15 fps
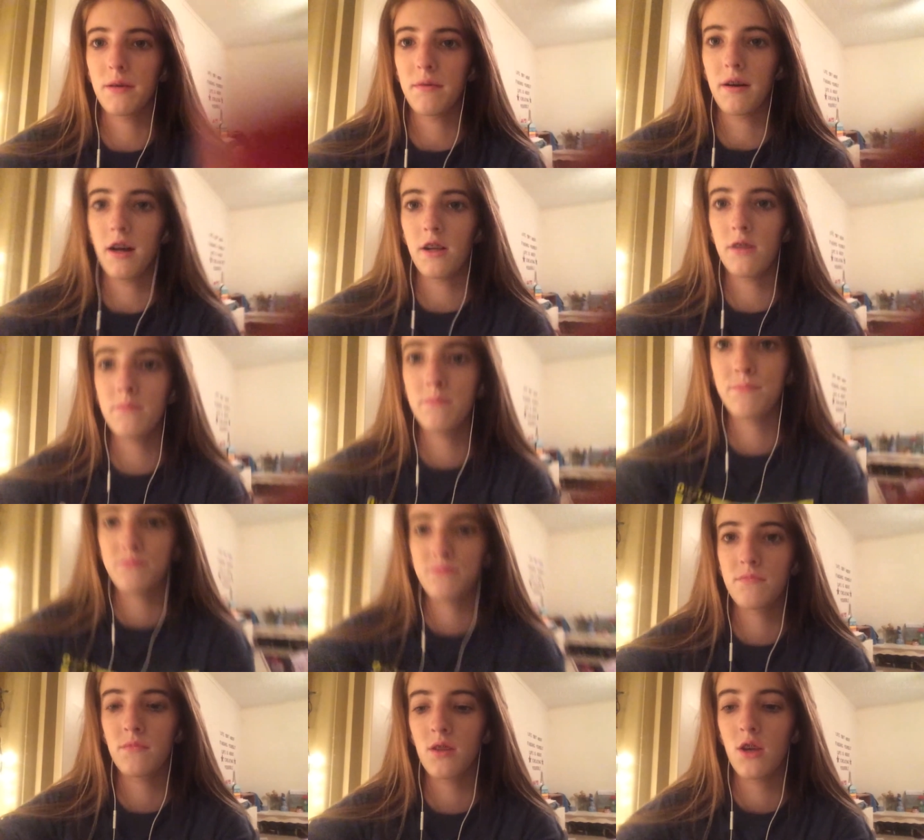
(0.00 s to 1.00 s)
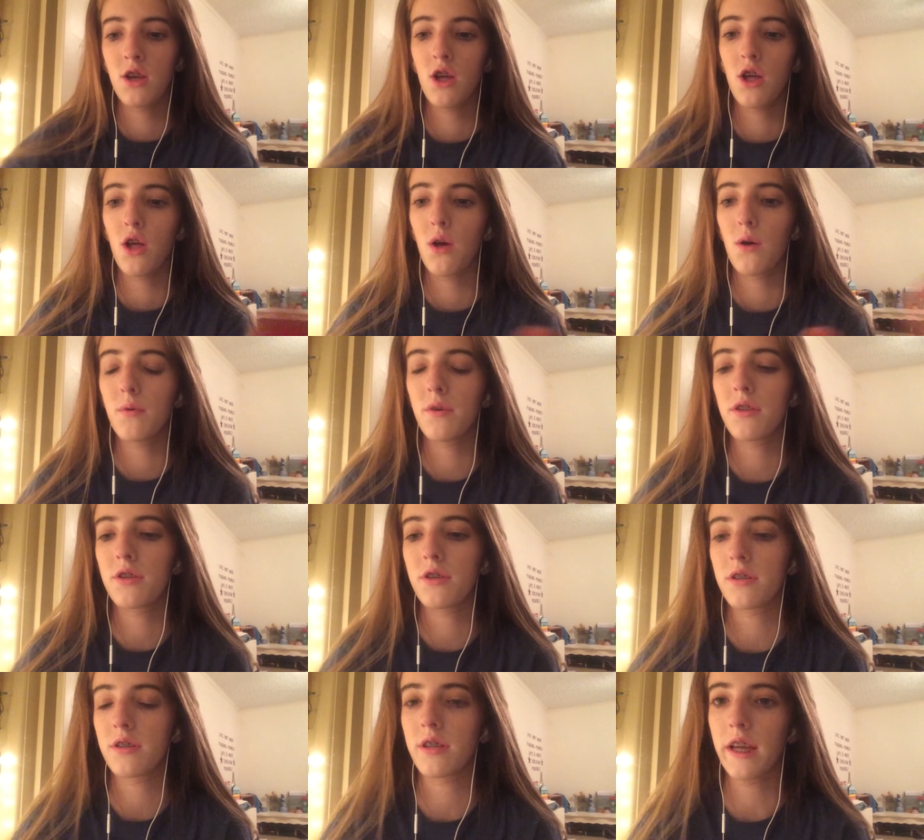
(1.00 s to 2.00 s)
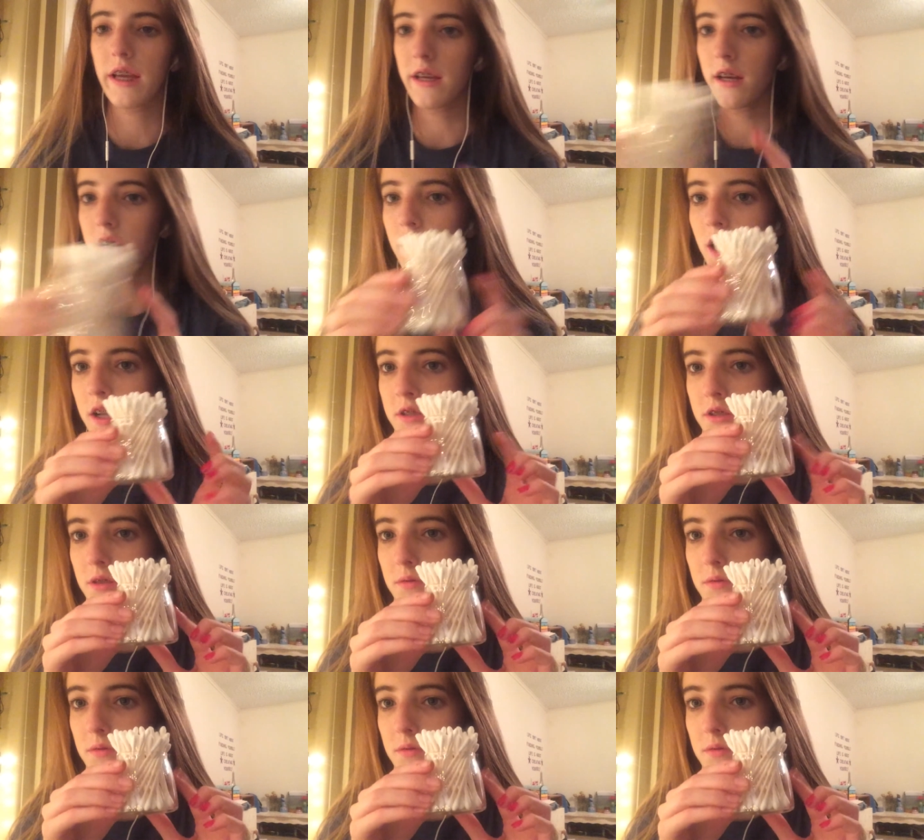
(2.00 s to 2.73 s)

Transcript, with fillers: well with just like cotton